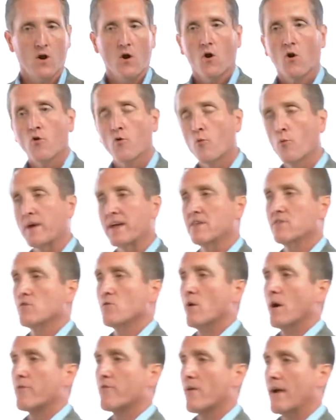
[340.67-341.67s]
Or we can
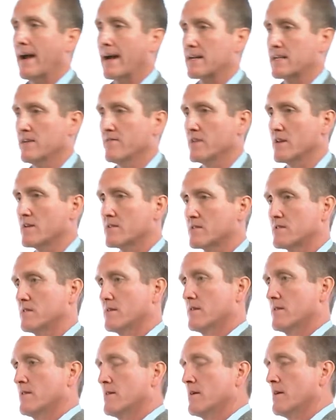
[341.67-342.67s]
do other activities.
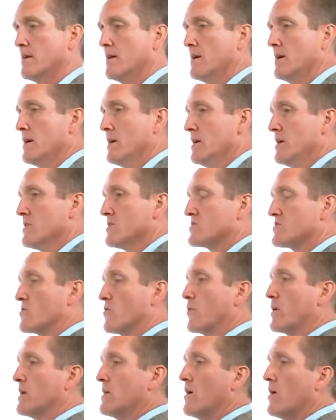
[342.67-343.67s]
So
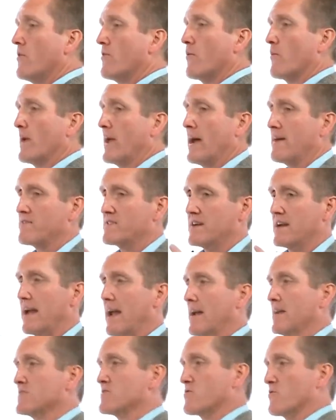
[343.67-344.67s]
we know that we have to
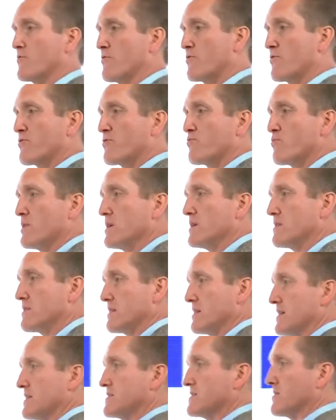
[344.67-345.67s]
answer 3
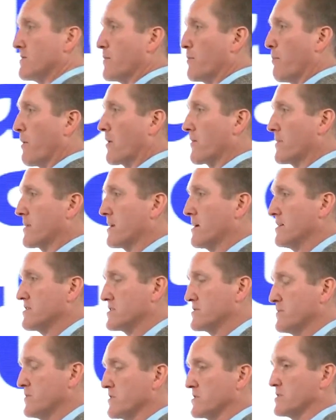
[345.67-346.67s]
things that are part of the
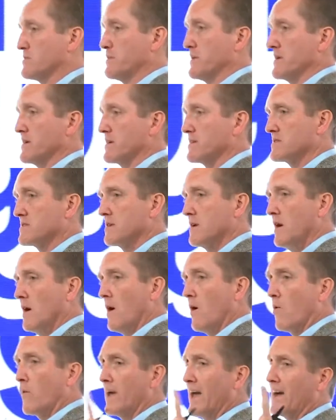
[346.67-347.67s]
customer experience.
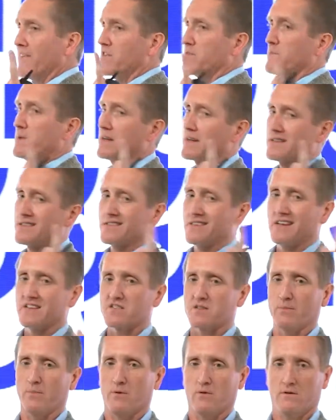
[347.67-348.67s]
We have to be
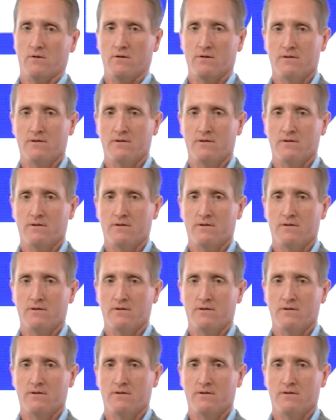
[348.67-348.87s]
accessible.